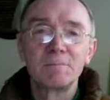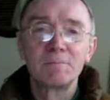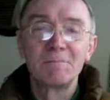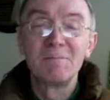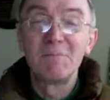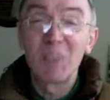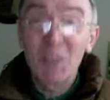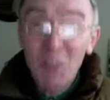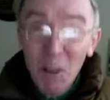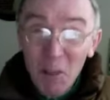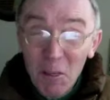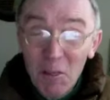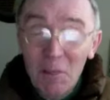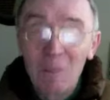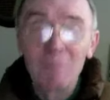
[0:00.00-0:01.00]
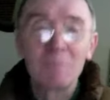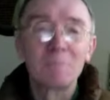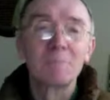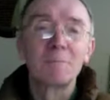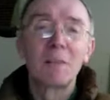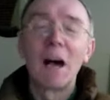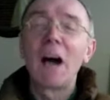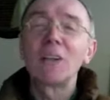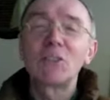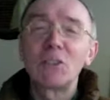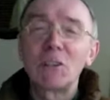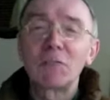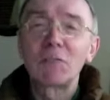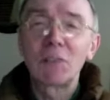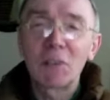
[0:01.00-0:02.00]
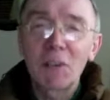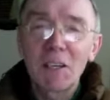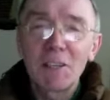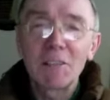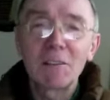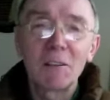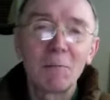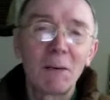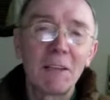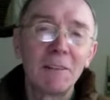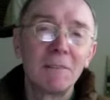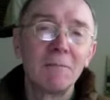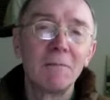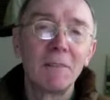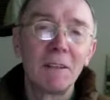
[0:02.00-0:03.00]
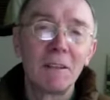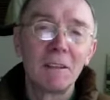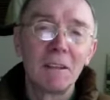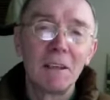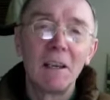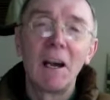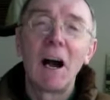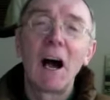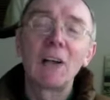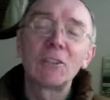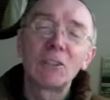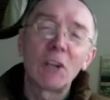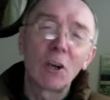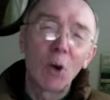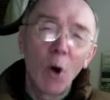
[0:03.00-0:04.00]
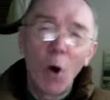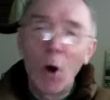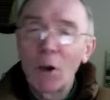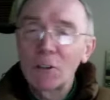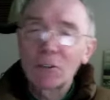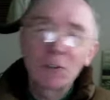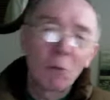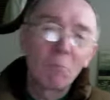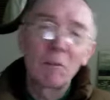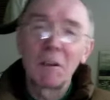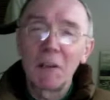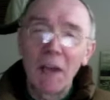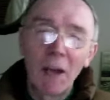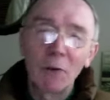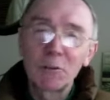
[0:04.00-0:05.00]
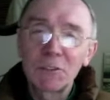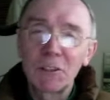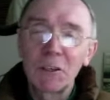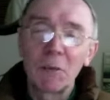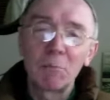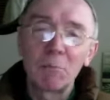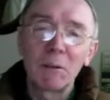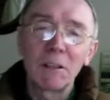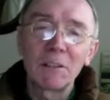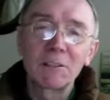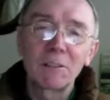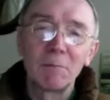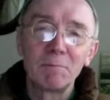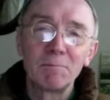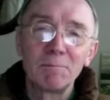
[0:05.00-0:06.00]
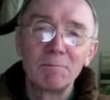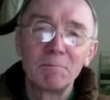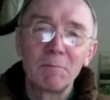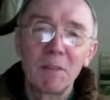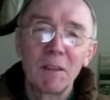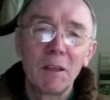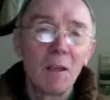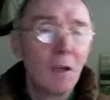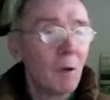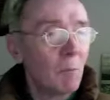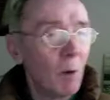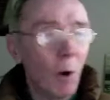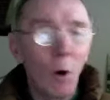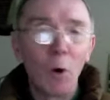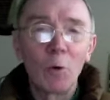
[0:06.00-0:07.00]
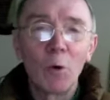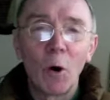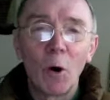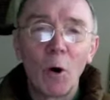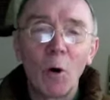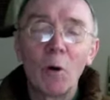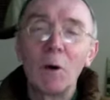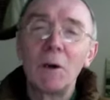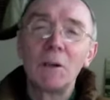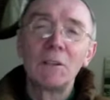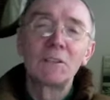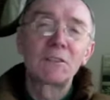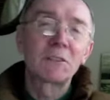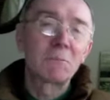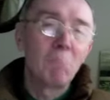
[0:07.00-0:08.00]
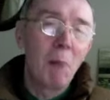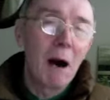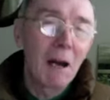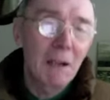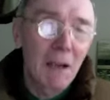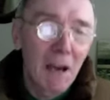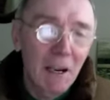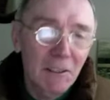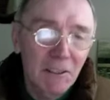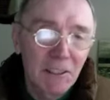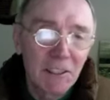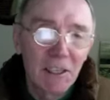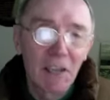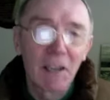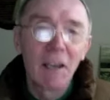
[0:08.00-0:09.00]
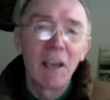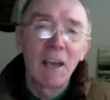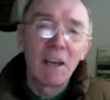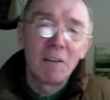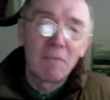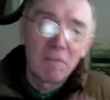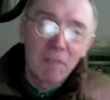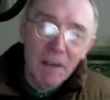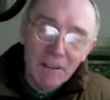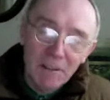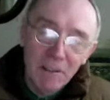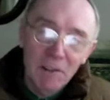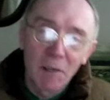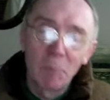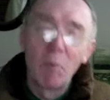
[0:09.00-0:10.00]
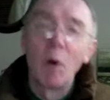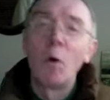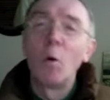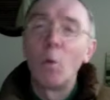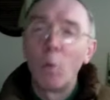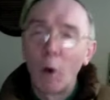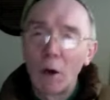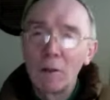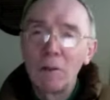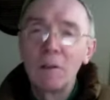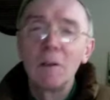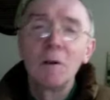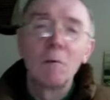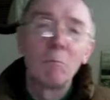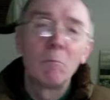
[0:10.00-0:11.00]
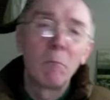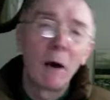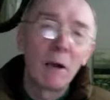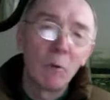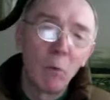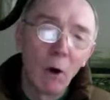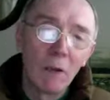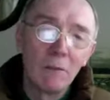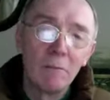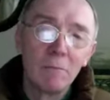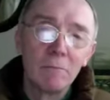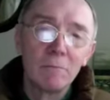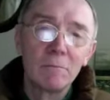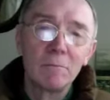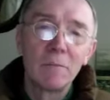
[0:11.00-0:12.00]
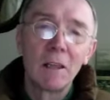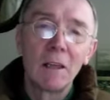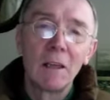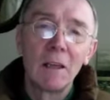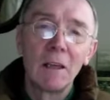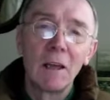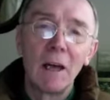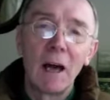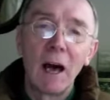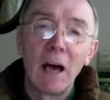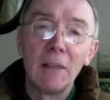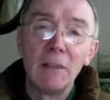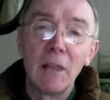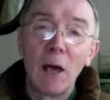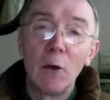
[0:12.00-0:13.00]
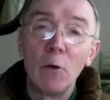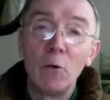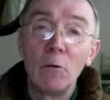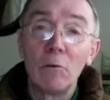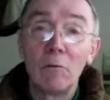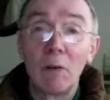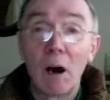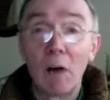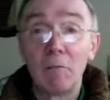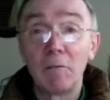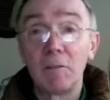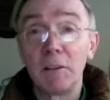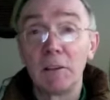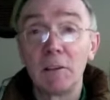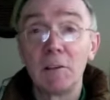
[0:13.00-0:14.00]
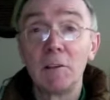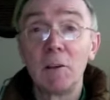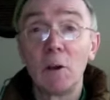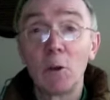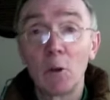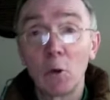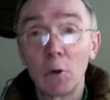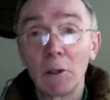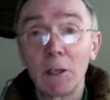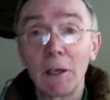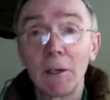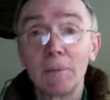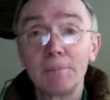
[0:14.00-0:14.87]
For nothing. I should have traded them in. I should have got something else to replace them. But oh no, smart arse here evicted them one by one. And now I'm feeling lonely.